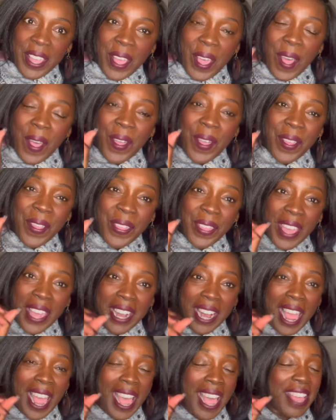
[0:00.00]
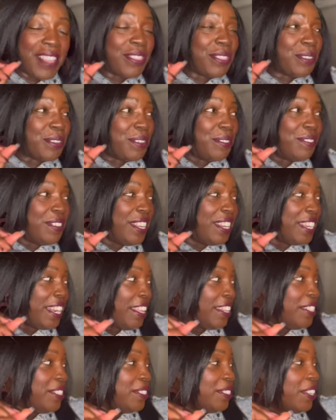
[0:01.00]
that I thrifted
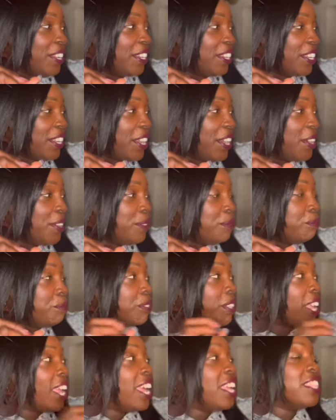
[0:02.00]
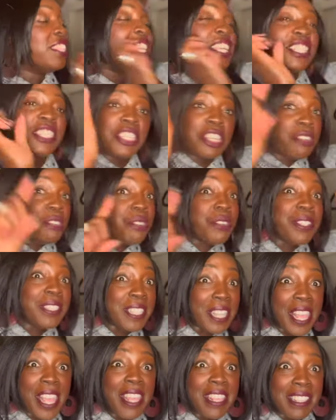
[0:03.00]
not too long ago. The difference
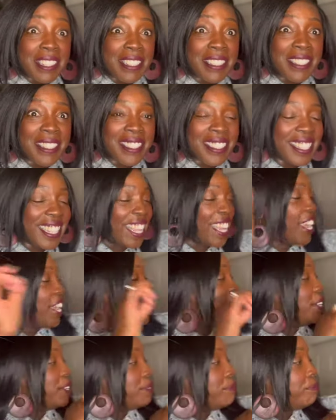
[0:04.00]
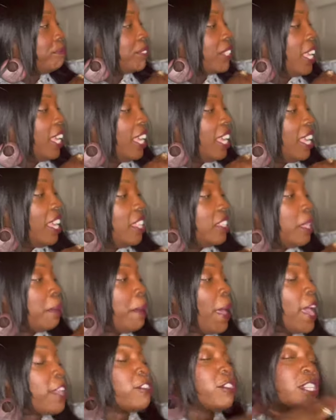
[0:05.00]
is, um, the
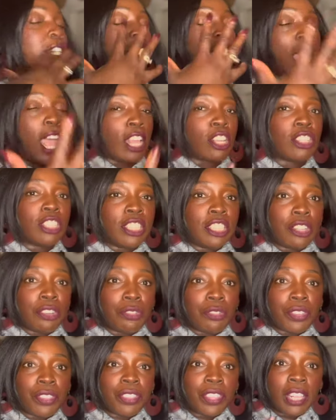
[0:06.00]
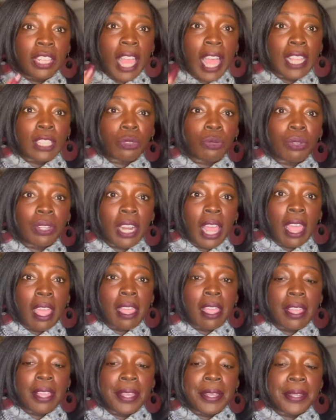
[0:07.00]
pattern is actually different. The last one I
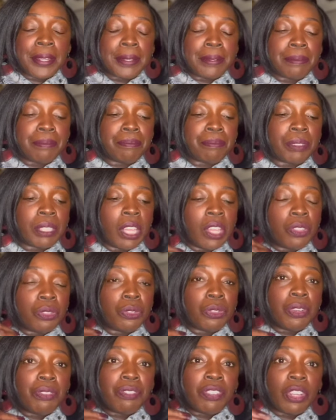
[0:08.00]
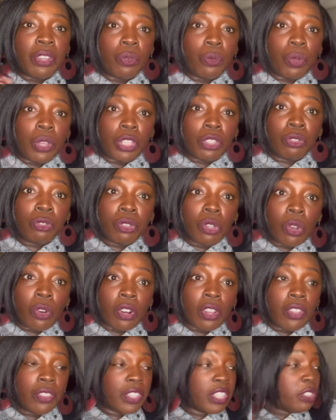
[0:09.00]
um, thrifted was
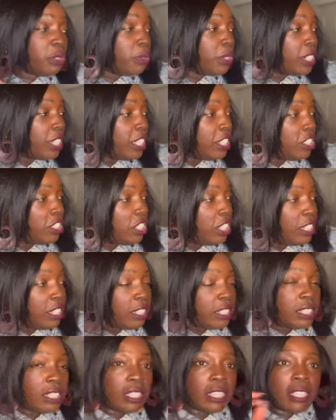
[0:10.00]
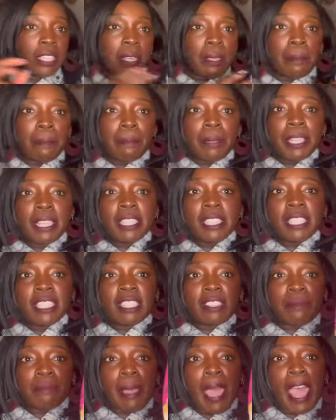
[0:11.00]
floral. This one is just pieces
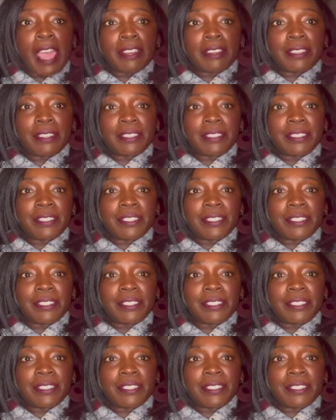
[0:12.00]
of pattern,